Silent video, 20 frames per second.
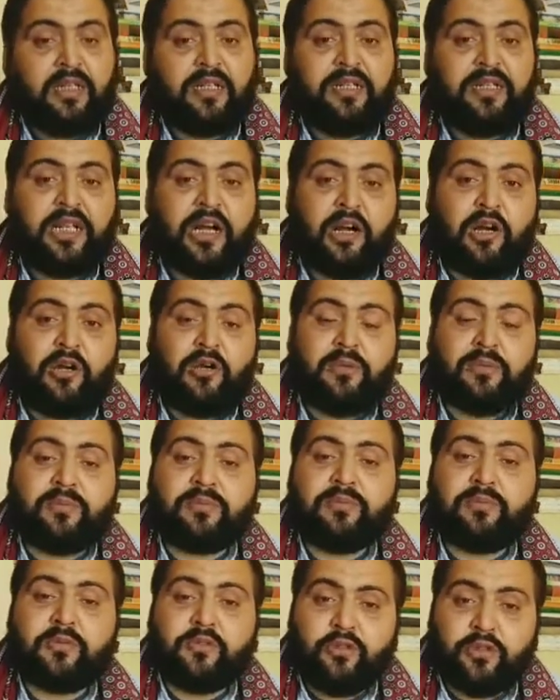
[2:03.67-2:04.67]

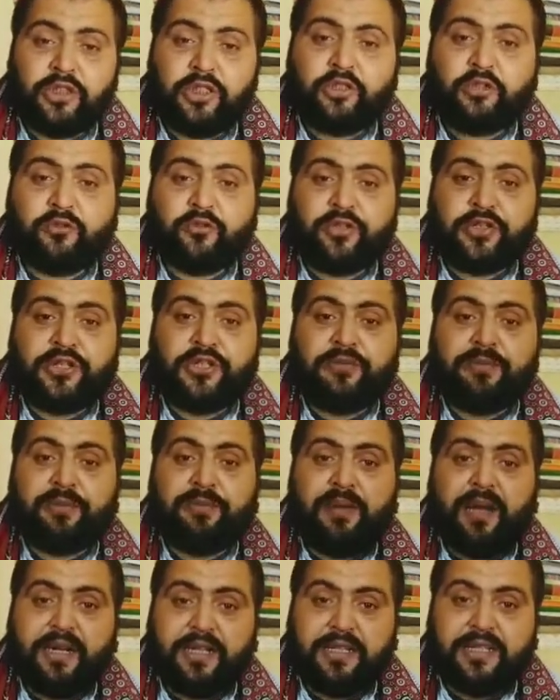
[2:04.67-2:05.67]
Now switching towards our
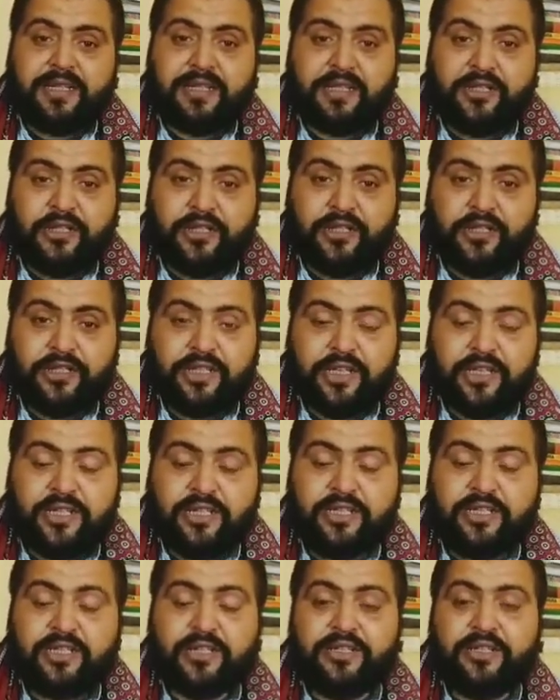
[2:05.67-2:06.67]
main discussion, that
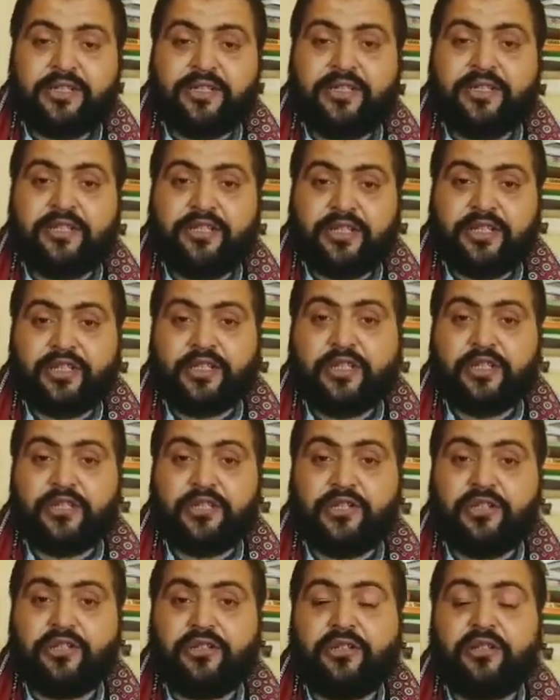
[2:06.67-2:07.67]
is
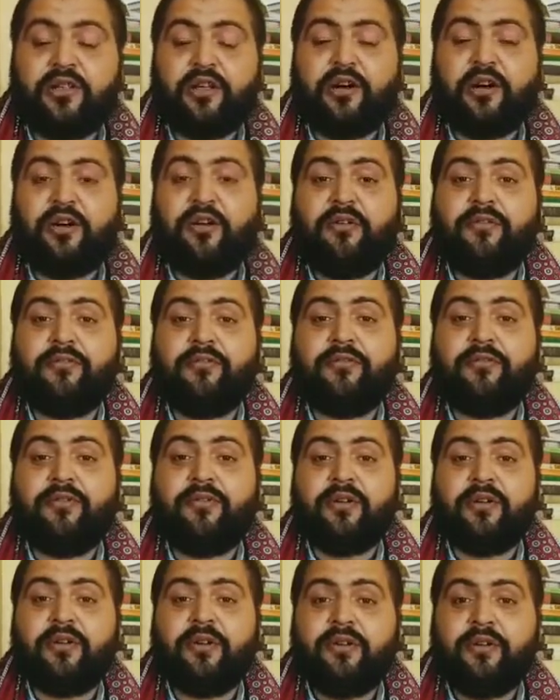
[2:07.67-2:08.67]
discussion of
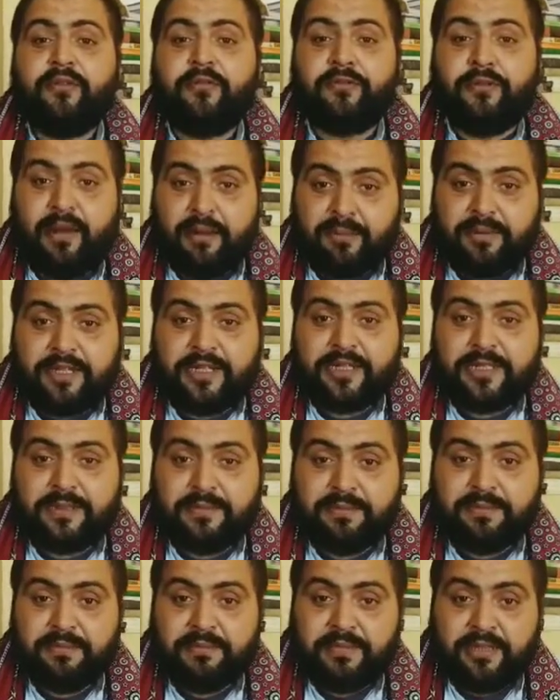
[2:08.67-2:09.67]

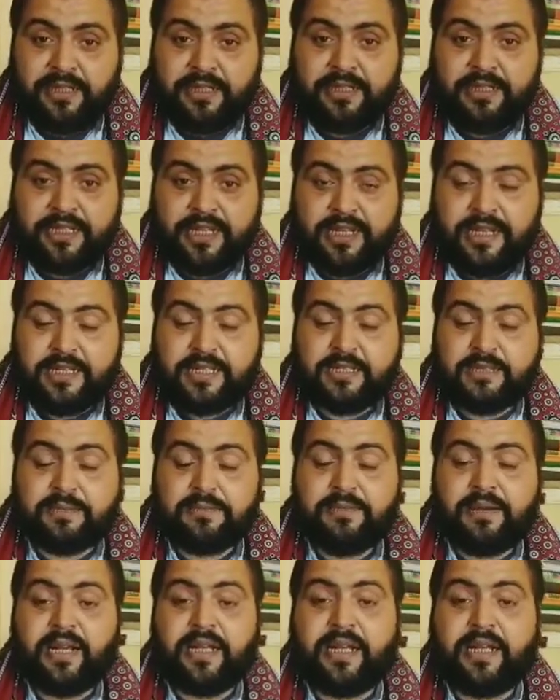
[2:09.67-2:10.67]
feminism in Tess
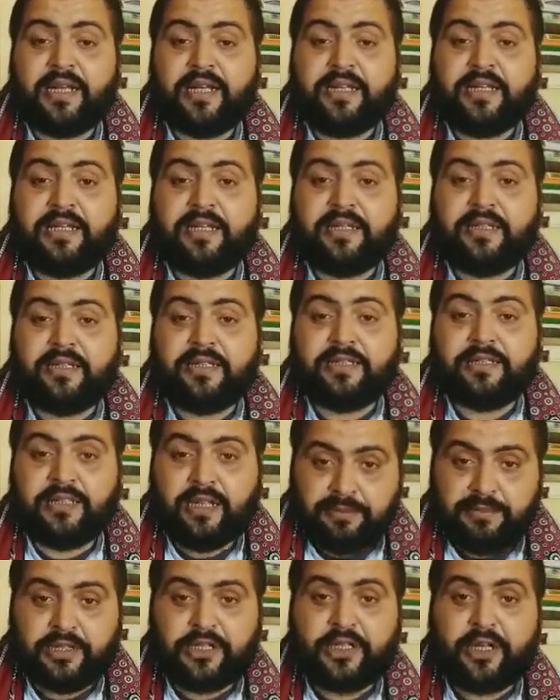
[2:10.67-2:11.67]
by
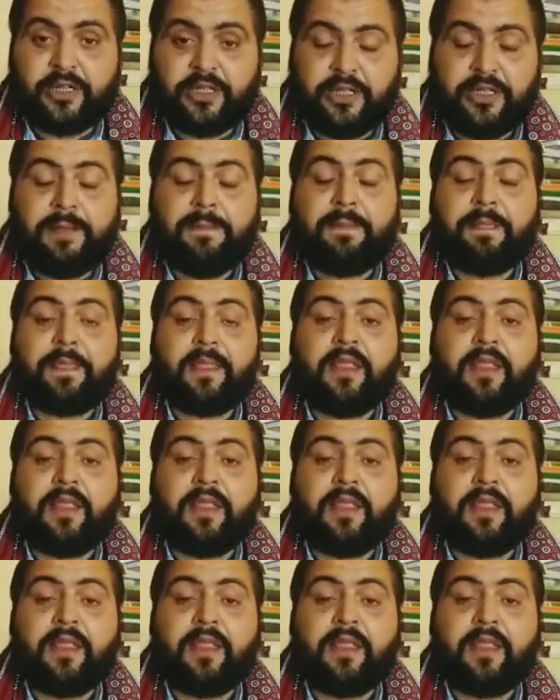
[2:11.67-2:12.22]
Thomas Hardy.